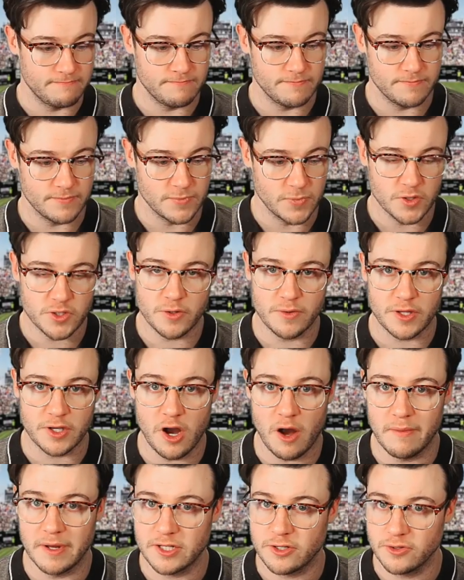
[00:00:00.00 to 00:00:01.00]
also in the
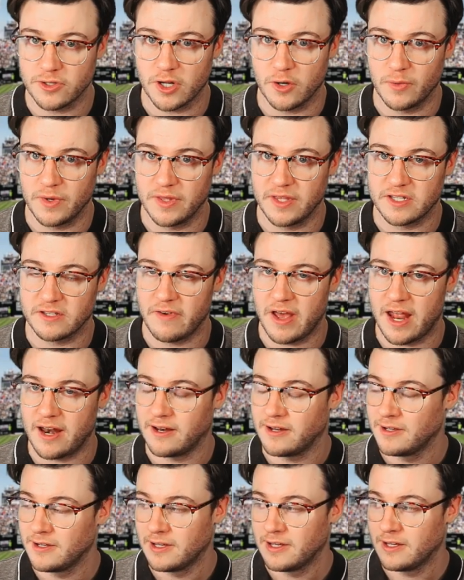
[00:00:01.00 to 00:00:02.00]
comments who's going to win this event.
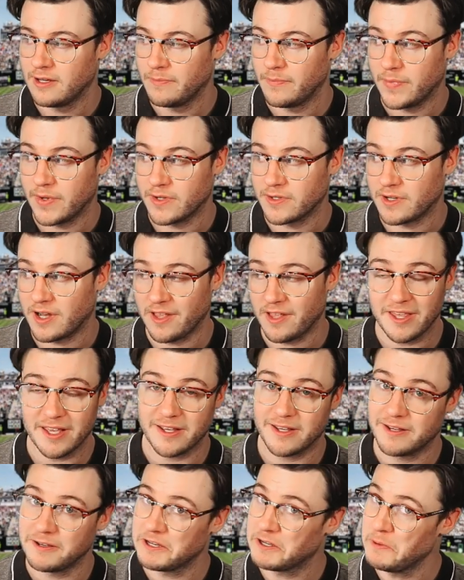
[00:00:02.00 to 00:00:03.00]
Because I
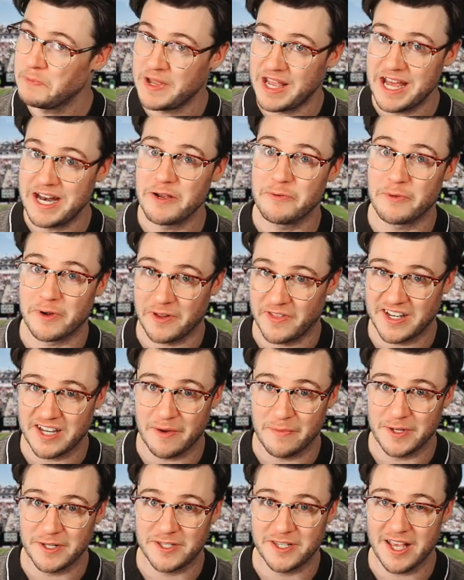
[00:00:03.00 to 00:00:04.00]
think it could be anyone on the
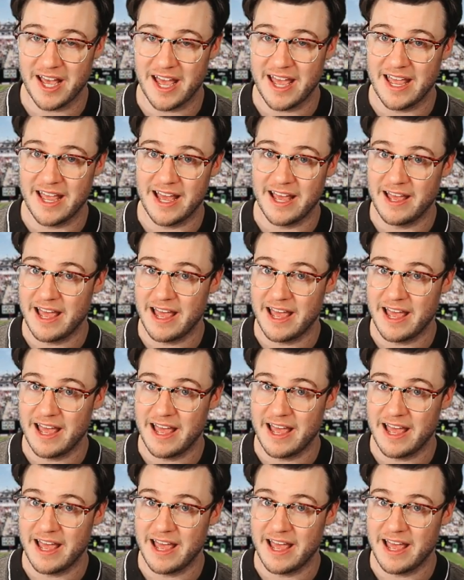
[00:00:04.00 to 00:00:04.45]
WTA